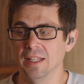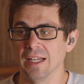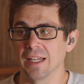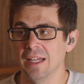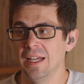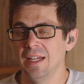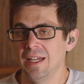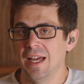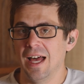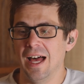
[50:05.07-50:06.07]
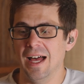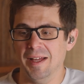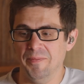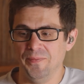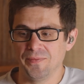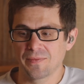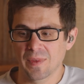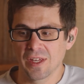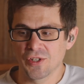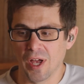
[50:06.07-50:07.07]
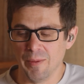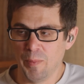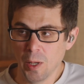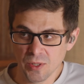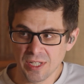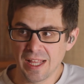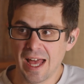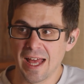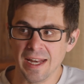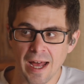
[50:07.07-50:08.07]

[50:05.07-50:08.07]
the link. So I posted that,